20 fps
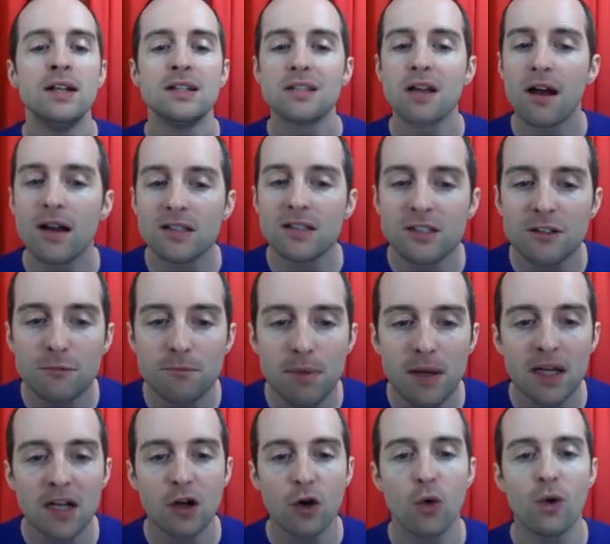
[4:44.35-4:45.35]
Tons of
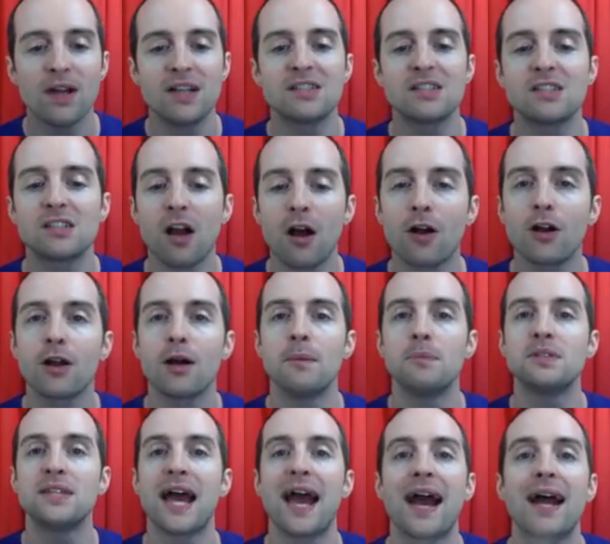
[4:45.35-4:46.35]
Bitcoin
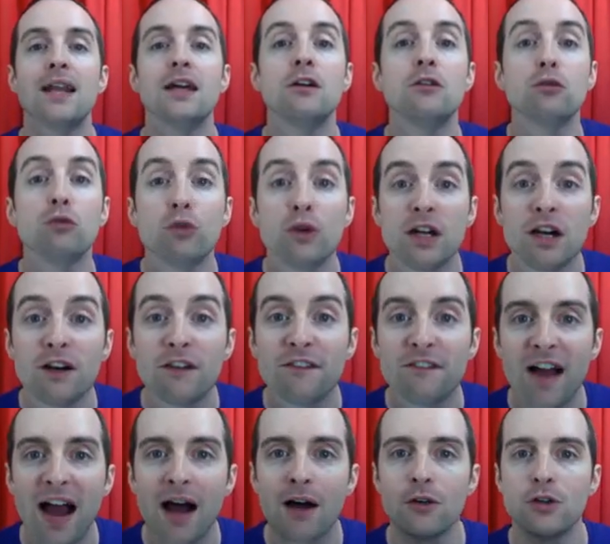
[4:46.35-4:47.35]
startups adding real
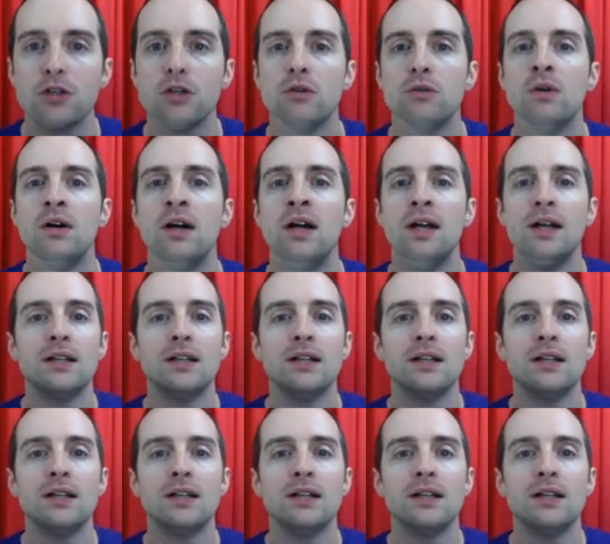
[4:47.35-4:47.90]
value.